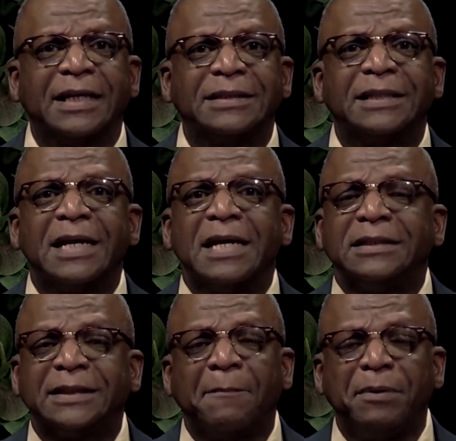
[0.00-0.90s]
Because
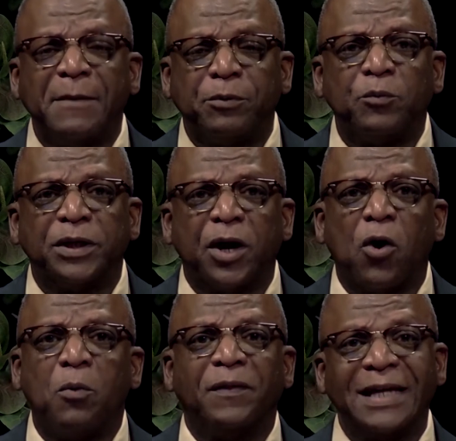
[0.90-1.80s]
some people would
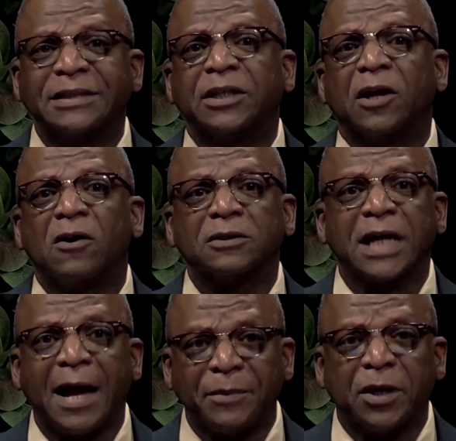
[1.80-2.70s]
go, well, that's a long
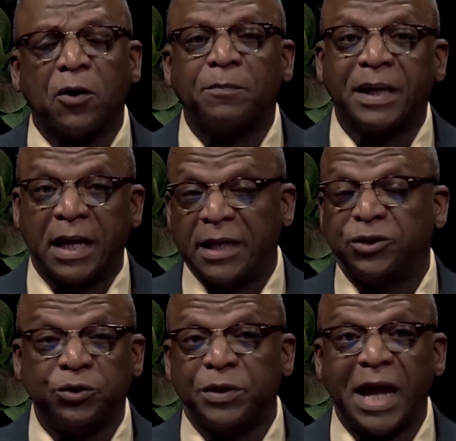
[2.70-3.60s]
time ago, but
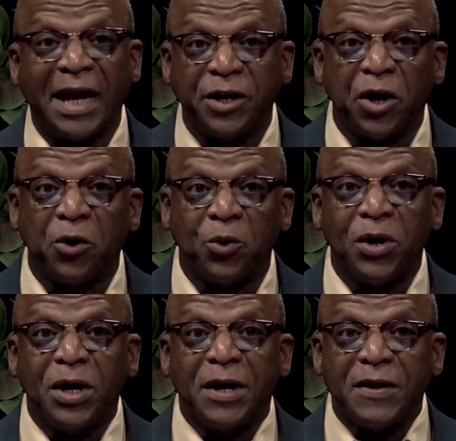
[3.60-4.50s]
as you and I know,